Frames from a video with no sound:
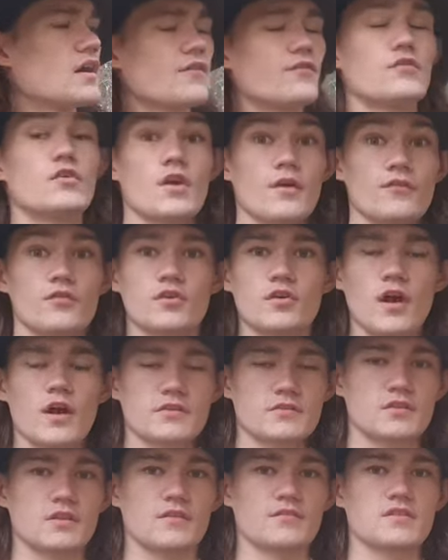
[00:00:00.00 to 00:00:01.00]
if you, if you
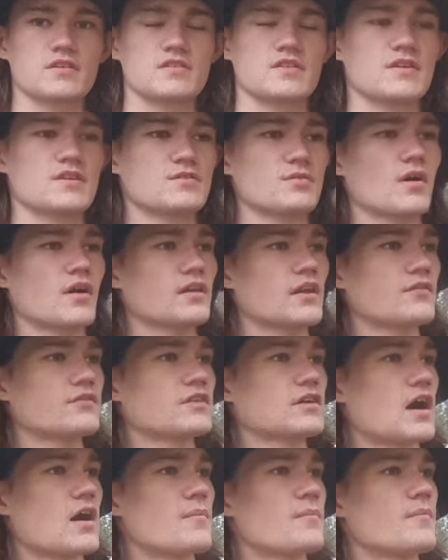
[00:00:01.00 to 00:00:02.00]
guys would love to see it as well, I'd love
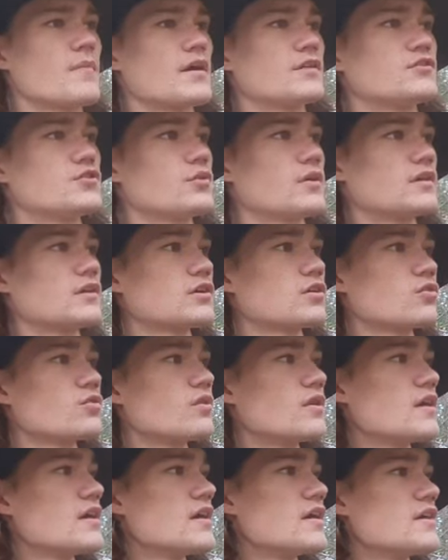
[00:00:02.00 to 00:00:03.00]
to come and do a
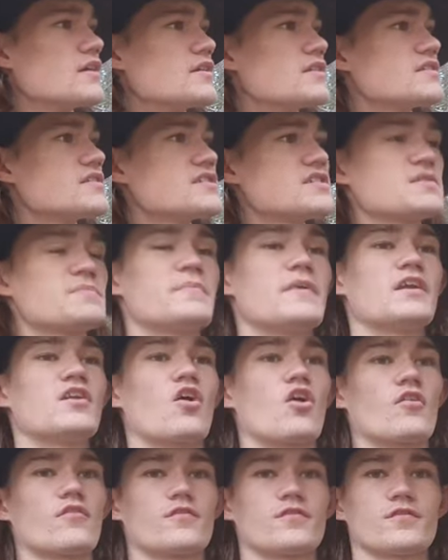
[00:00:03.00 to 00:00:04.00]
little
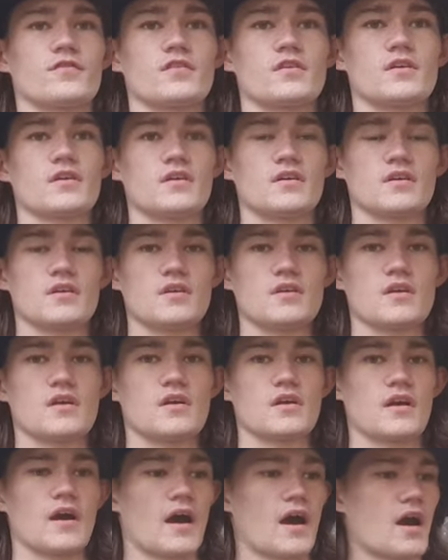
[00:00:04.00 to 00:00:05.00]
spin-off,
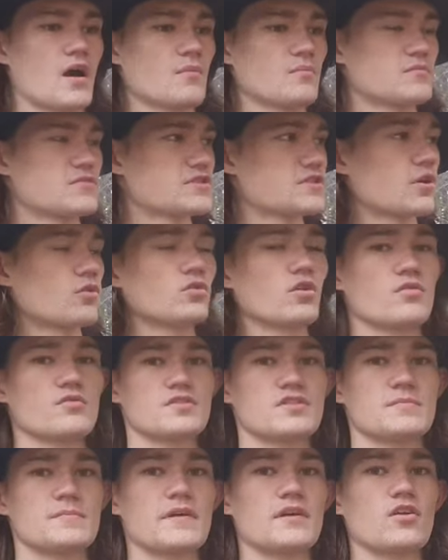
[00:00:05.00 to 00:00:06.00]
um, solo
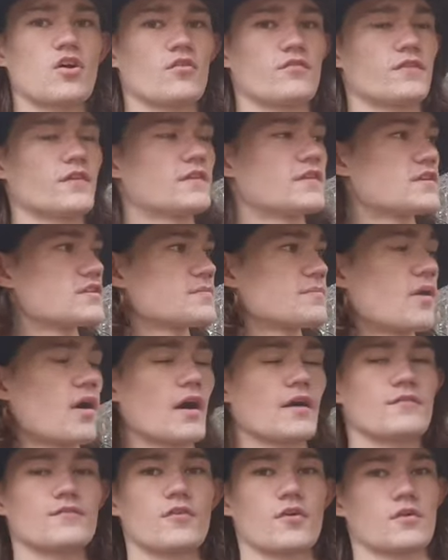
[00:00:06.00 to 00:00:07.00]
spin-off in this
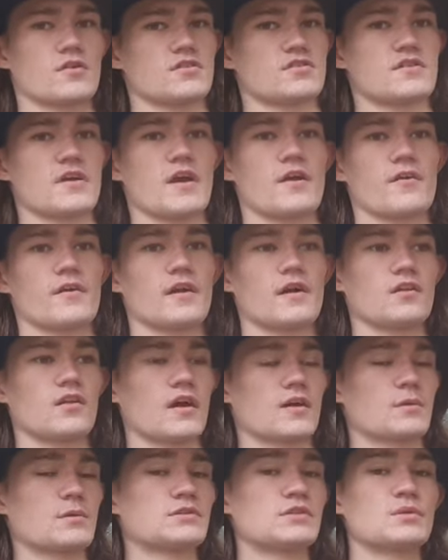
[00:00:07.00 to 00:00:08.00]
Pine Forest area
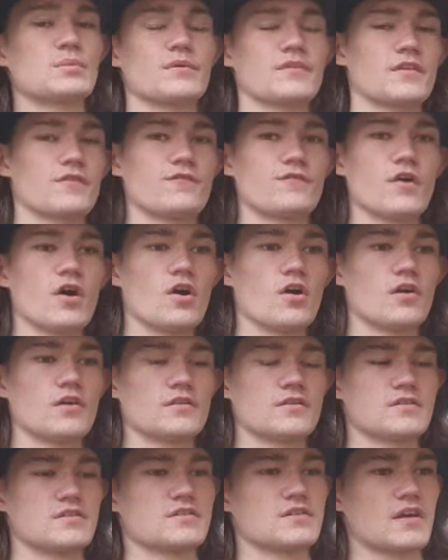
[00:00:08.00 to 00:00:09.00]
like we did with the
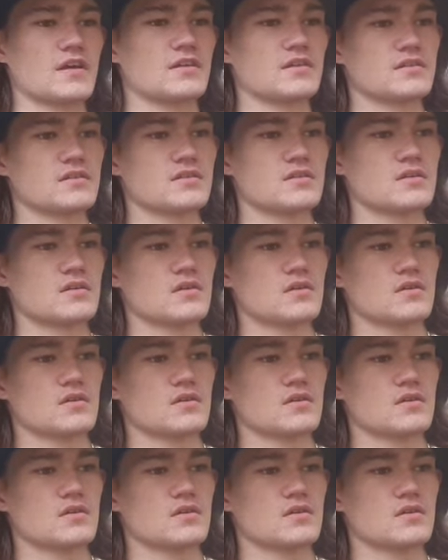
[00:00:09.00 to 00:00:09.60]
Ferns and